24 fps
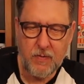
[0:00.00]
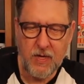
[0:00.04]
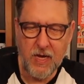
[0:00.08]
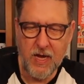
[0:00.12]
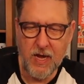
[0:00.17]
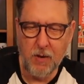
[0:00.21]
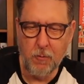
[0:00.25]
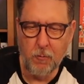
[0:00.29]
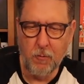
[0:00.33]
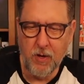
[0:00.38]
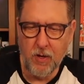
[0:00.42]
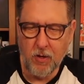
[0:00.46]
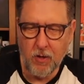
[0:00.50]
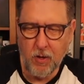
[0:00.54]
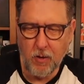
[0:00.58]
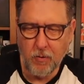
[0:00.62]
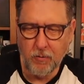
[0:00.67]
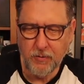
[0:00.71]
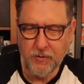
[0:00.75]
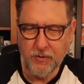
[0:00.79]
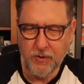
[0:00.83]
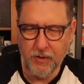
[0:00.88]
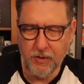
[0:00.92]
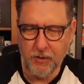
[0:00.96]
And we'll
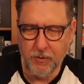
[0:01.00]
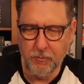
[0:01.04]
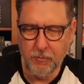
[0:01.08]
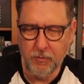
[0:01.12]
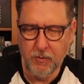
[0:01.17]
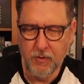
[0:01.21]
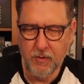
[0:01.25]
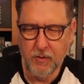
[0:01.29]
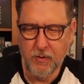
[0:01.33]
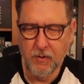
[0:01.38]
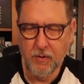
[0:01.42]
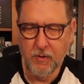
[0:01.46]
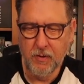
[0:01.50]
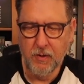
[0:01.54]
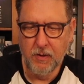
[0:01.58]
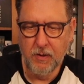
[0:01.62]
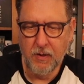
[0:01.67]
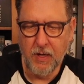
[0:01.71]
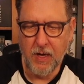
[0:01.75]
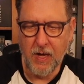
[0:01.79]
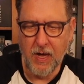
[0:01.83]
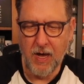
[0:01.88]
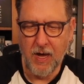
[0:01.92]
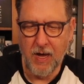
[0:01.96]
hold two
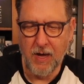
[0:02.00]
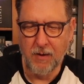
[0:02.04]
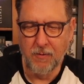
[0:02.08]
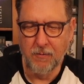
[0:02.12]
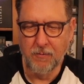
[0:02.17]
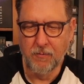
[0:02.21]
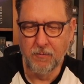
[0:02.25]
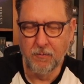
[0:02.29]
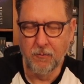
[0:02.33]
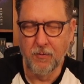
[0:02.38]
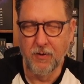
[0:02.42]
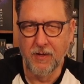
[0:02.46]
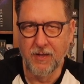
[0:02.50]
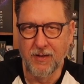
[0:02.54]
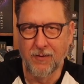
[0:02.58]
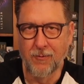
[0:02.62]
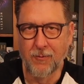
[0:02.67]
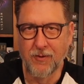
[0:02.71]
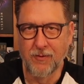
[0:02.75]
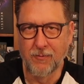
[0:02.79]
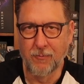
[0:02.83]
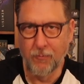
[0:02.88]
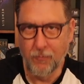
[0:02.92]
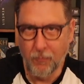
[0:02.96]

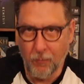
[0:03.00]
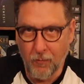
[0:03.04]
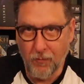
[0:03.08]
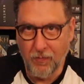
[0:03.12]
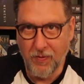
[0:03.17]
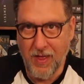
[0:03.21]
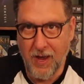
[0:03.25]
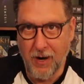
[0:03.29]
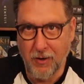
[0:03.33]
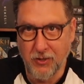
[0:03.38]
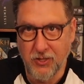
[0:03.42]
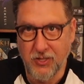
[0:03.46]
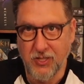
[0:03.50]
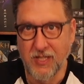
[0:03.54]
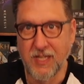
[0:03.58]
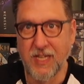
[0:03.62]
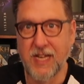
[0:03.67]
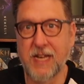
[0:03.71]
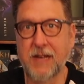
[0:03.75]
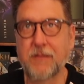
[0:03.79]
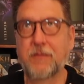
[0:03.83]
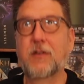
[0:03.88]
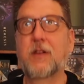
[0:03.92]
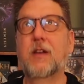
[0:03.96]
with that are
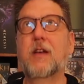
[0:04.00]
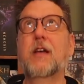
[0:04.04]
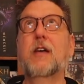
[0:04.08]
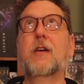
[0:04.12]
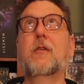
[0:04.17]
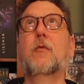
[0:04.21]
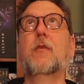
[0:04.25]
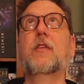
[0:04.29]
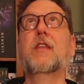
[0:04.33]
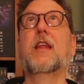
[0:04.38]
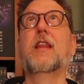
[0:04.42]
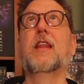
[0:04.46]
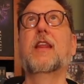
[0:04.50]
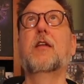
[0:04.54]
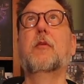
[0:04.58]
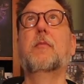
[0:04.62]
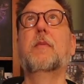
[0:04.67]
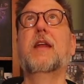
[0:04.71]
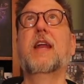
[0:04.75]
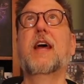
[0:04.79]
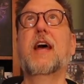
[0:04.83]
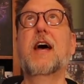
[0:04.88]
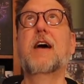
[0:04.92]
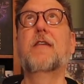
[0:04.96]
sleeved with a little
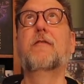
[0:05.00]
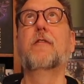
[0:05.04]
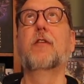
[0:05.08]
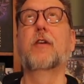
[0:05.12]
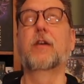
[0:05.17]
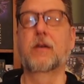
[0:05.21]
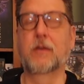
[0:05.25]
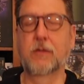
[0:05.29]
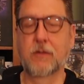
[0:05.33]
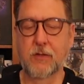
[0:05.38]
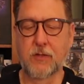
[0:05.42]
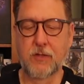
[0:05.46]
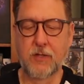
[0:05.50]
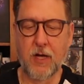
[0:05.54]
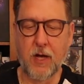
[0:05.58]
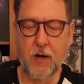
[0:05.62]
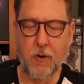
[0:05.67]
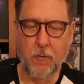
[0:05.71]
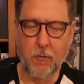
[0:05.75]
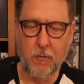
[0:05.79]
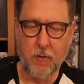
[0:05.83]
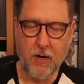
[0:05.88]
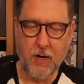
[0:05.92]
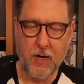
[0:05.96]
bit of effort.
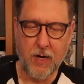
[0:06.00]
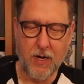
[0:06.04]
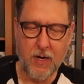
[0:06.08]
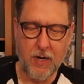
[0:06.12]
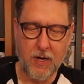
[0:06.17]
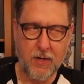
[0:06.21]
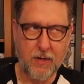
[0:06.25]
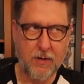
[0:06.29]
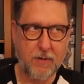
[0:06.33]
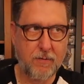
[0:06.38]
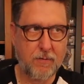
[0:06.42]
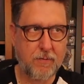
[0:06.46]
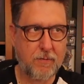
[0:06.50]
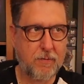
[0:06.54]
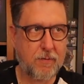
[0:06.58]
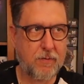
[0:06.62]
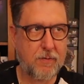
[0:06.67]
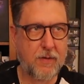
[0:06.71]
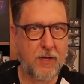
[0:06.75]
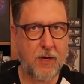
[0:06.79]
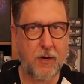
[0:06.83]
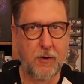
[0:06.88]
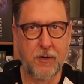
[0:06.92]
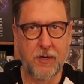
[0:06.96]
So
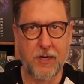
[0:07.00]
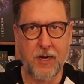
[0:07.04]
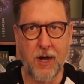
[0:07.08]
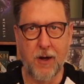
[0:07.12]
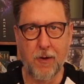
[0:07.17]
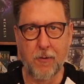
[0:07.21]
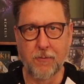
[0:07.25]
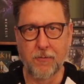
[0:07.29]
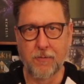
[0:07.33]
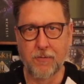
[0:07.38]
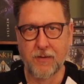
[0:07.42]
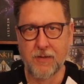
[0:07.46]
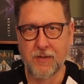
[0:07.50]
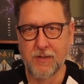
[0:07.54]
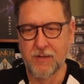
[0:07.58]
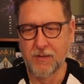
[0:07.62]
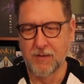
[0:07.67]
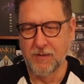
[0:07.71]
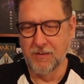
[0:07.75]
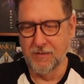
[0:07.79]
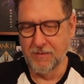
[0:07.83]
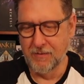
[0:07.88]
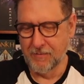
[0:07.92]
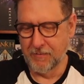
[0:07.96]
there you go.
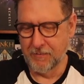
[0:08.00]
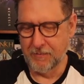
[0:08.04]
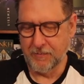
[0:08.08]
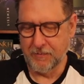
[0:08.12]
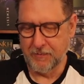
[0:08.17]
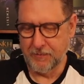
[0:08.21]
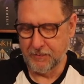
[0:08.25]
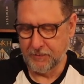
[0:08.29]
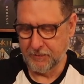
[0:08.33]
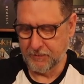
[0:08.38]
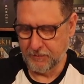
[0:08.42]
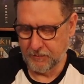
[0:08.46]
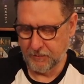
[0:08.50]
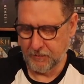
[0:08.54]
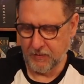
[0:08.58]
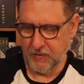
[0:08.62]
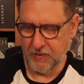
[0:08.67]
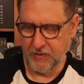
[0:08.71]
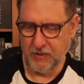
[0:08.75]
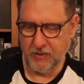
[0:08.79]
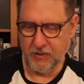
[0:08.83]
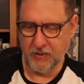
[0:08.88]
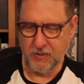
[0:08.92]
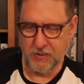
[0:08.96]

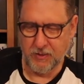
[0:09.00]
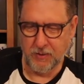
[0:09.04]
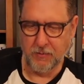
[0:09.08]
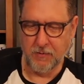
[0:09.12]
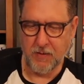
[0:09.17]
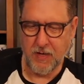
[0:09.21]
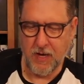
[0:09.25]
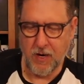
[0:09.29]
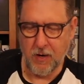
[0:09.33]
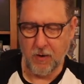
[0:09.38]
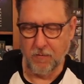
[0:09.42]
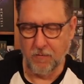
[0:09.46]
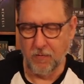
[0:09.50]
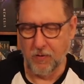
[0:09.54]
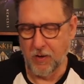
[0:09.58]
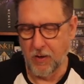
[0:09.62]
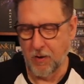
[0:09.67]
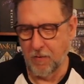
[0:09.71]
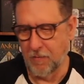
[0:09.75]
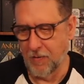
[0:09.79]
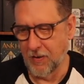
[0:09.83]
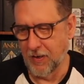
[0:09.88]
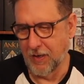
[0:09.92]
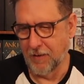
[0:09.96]
Let's just do that over and
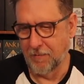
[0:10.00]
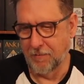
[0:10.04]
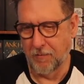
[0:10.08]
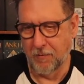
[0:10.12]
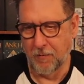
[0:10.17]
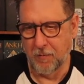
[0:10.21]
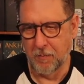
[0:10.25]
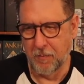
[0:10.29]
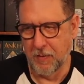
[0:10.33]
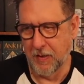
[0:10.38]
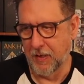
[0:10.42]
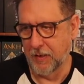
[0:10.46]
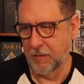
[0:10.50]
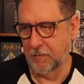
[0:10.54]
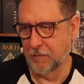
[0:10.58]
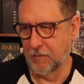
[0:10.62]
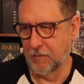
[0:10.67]
over again for a bit.